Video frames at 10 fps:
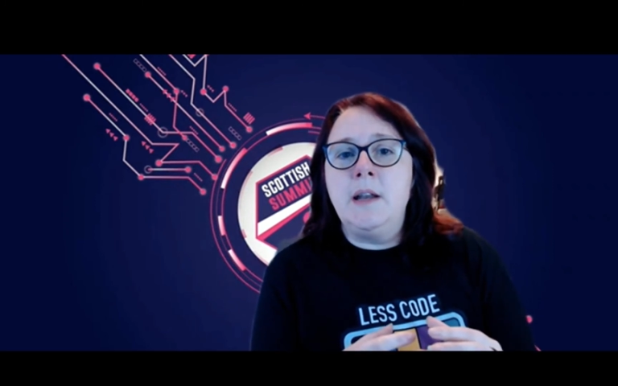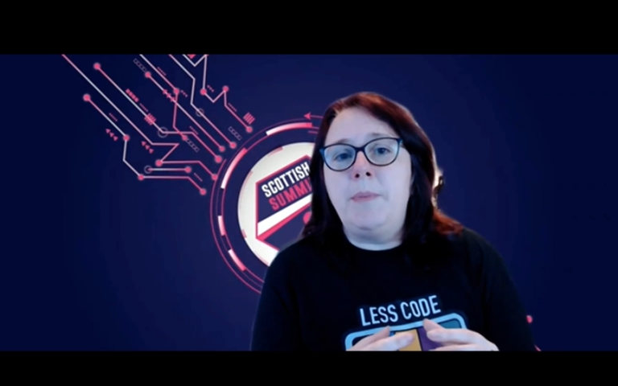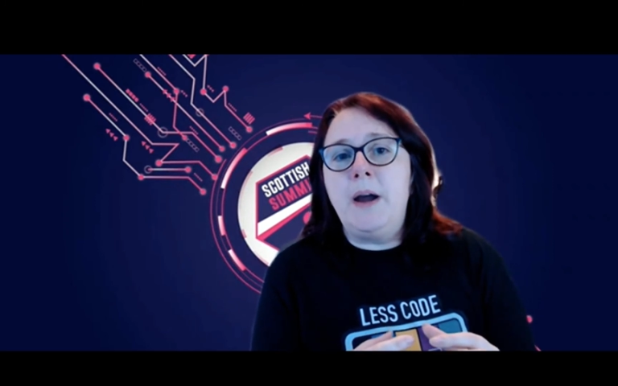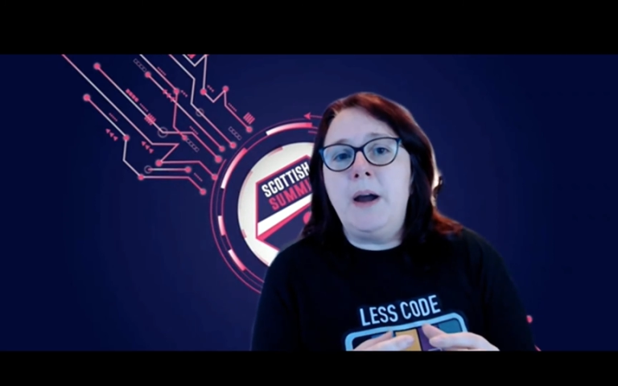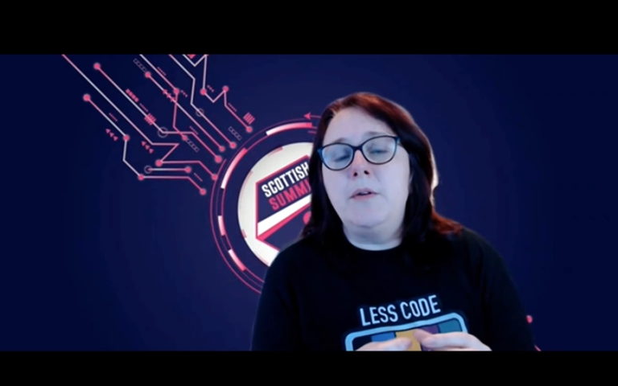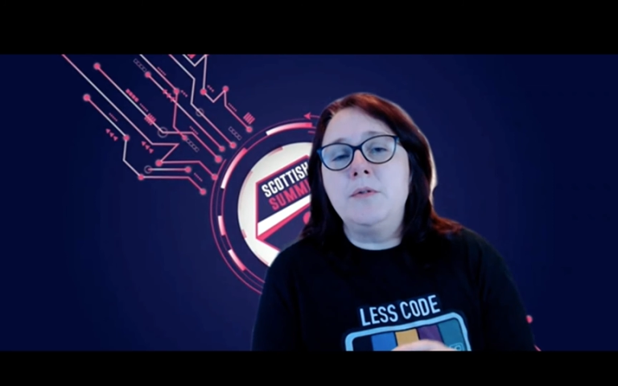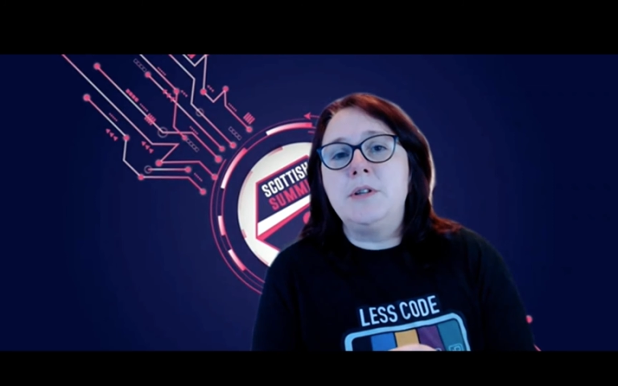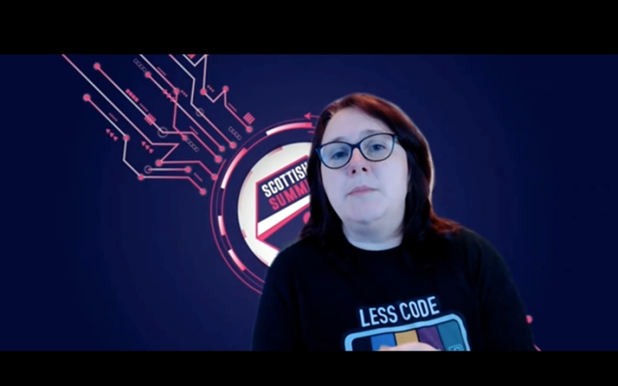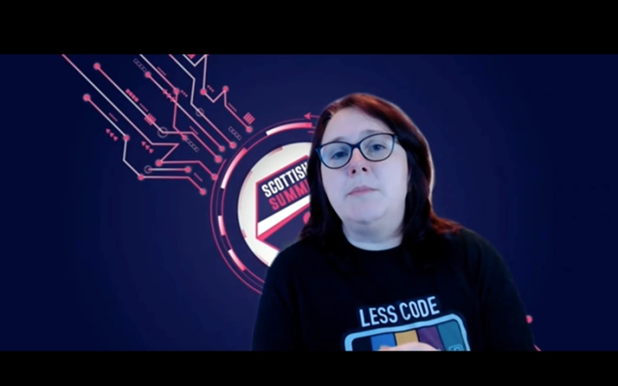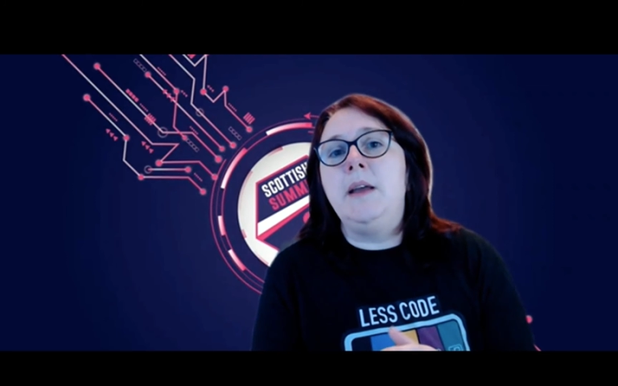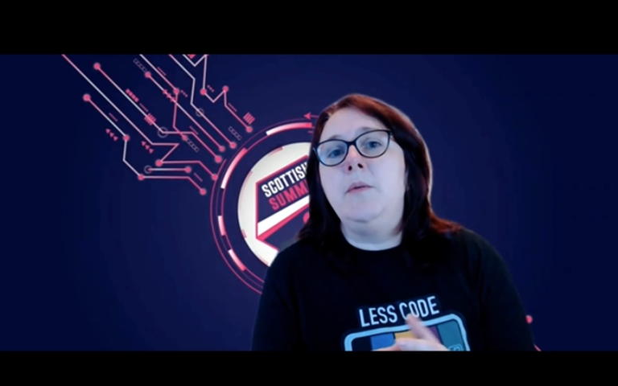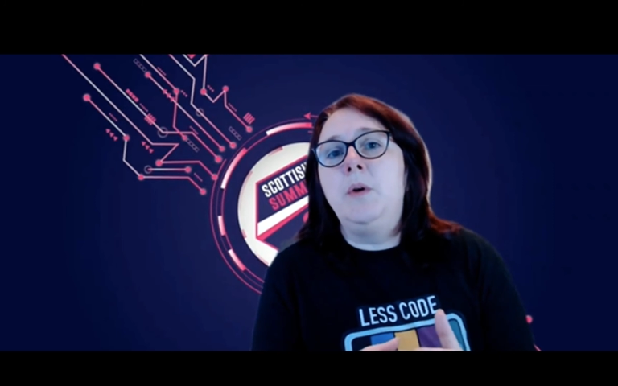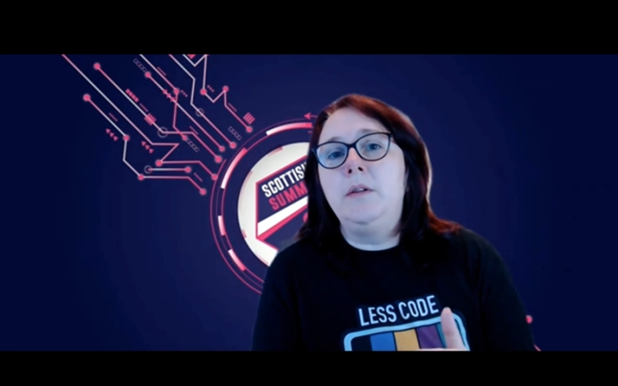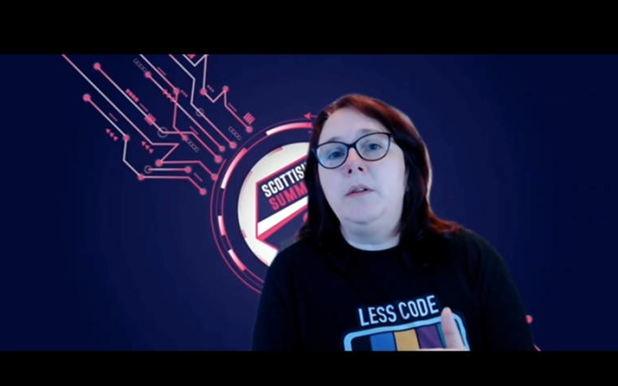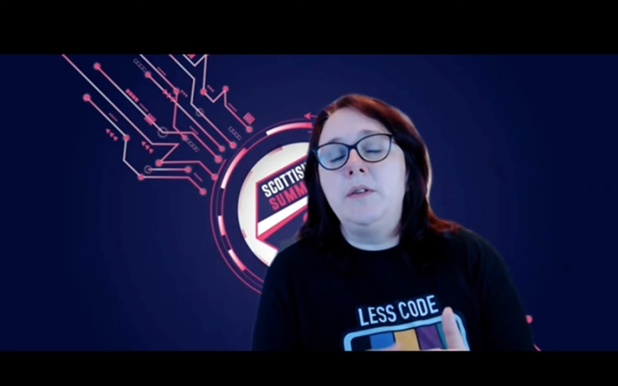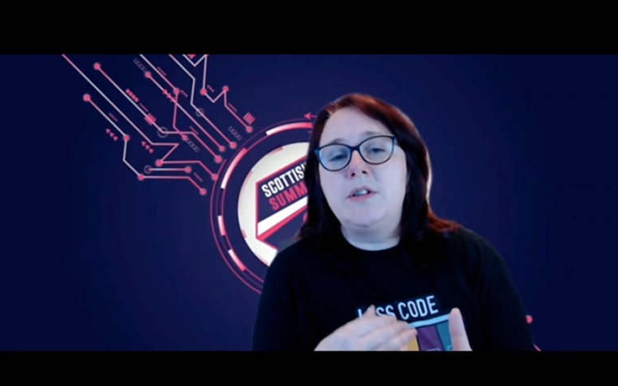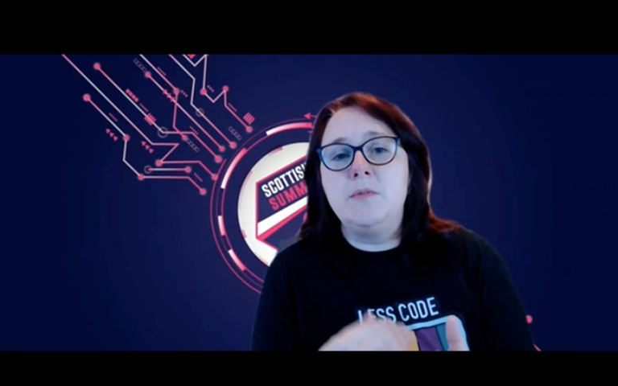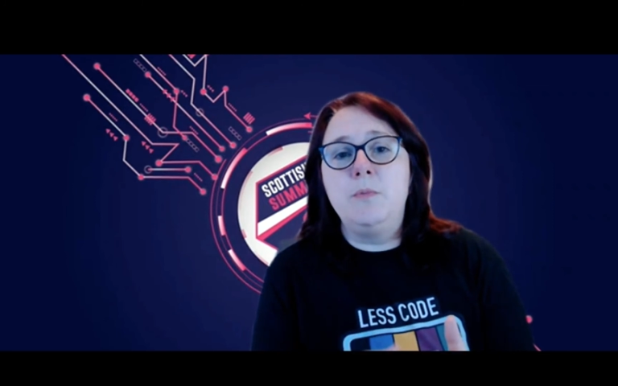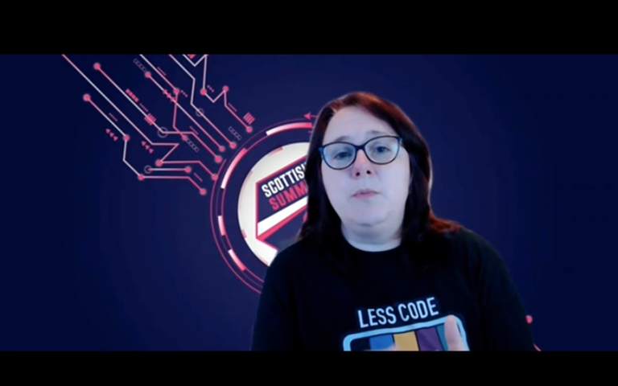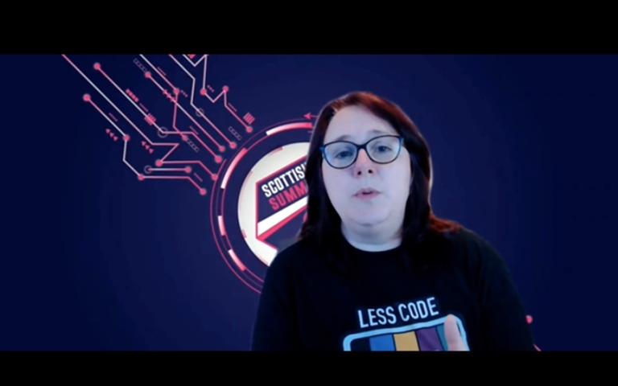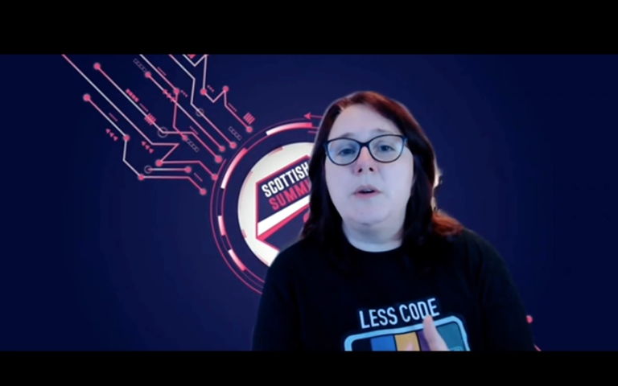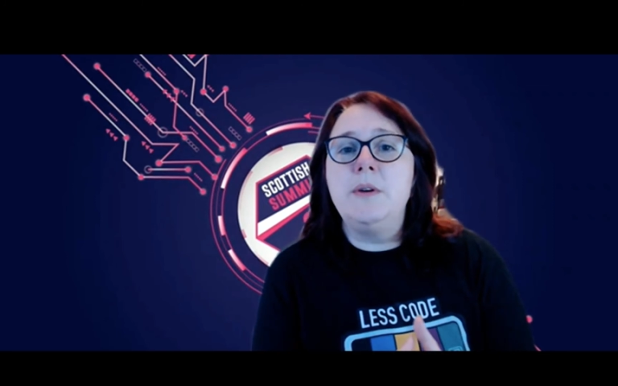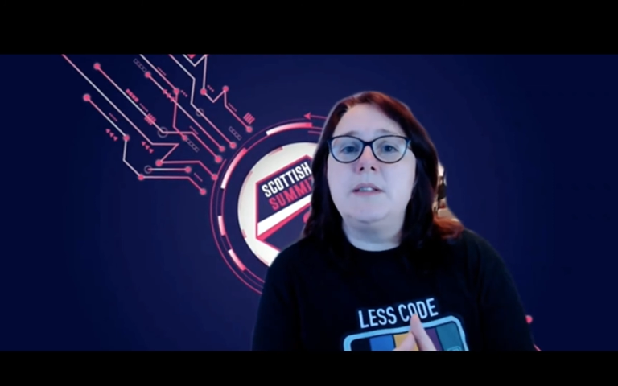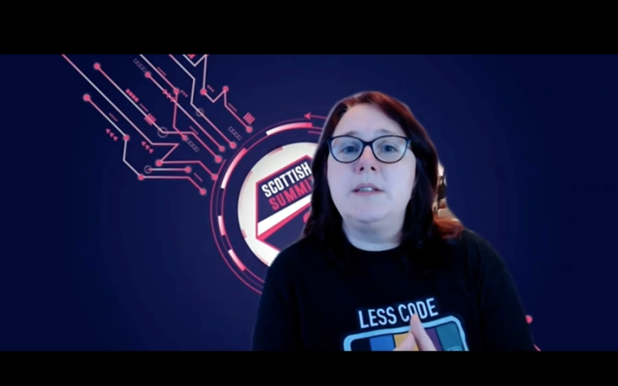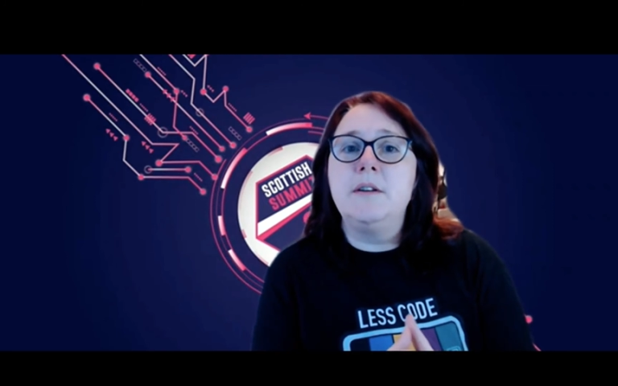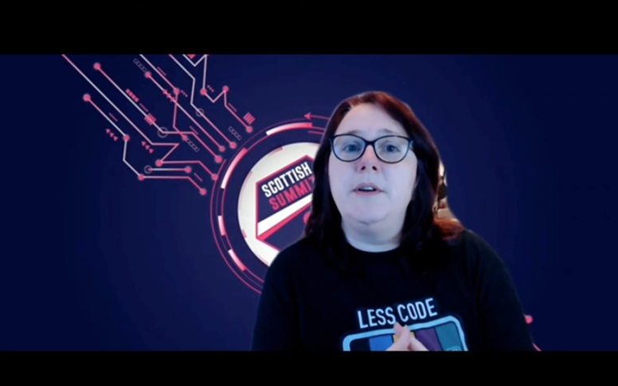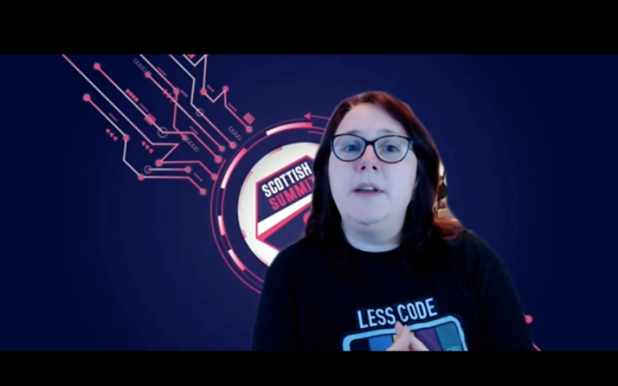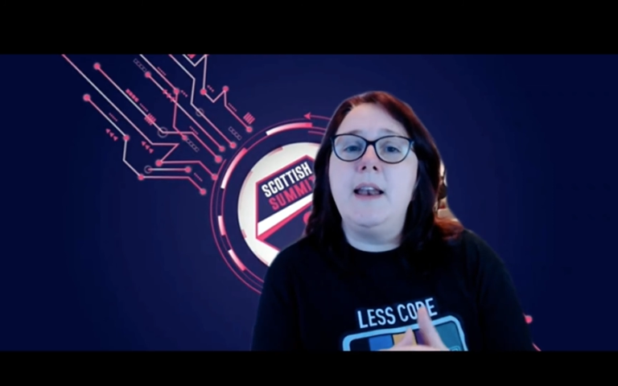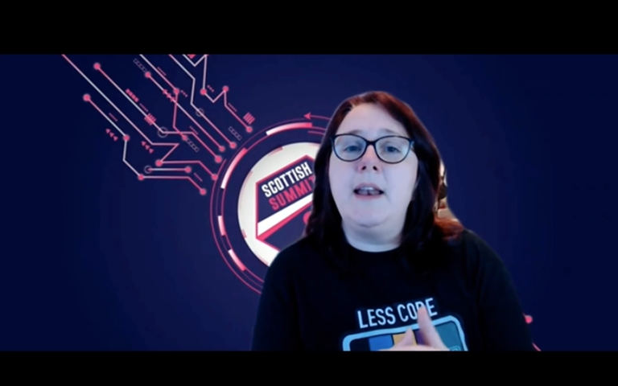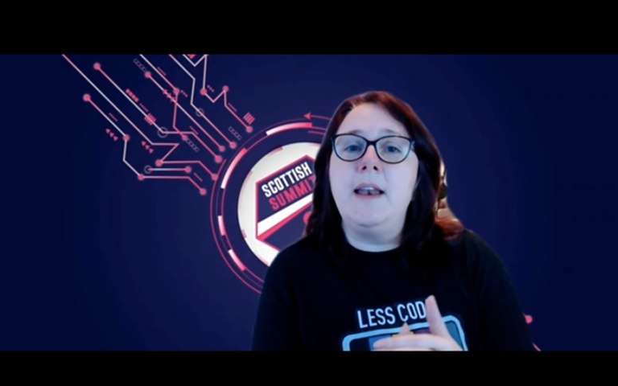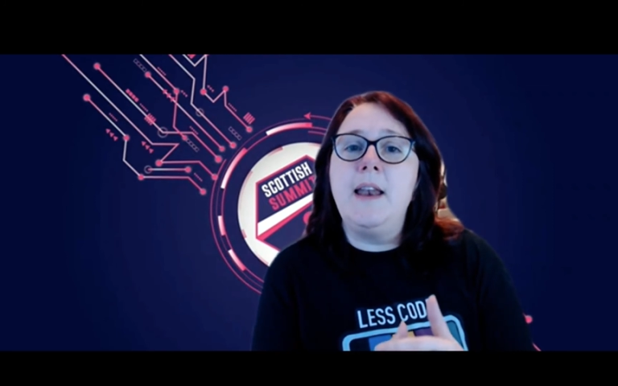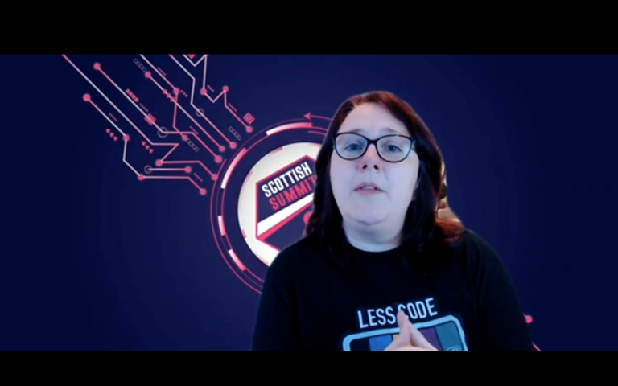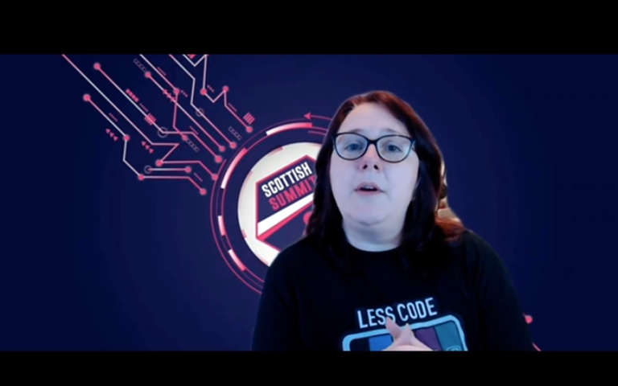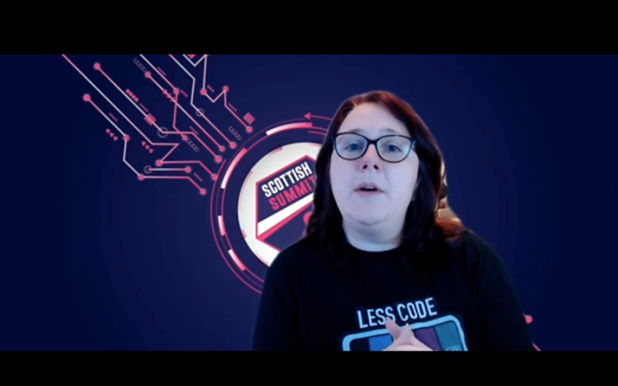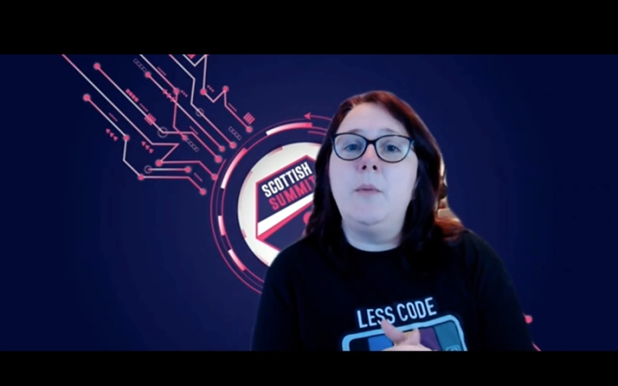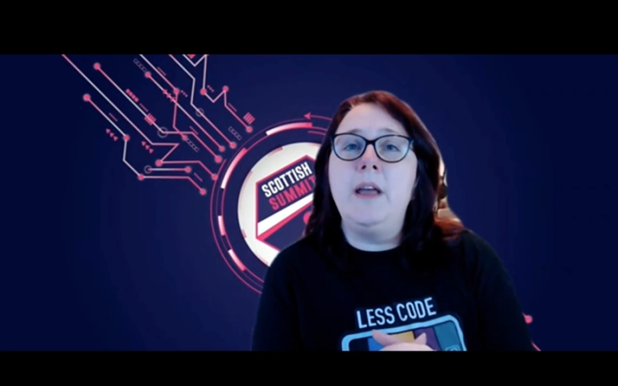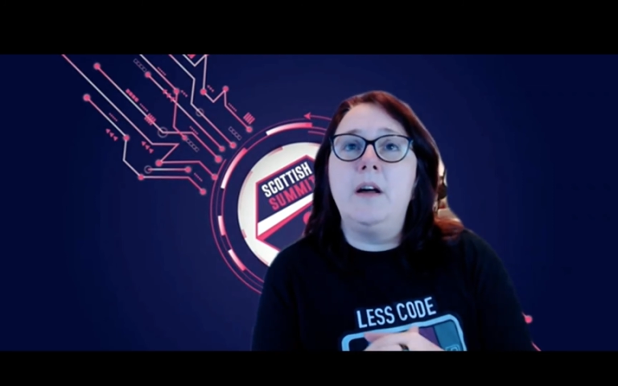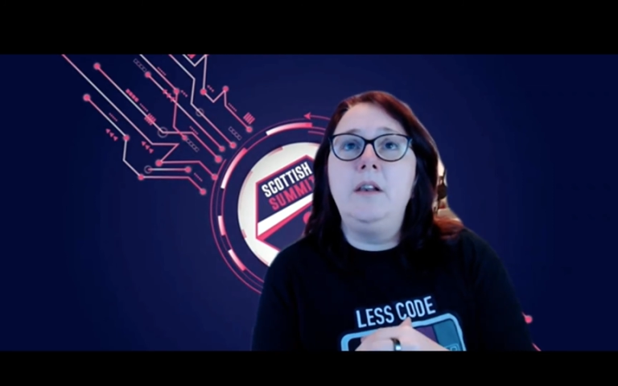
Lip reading: Now, Power Automate will show itself again now that we are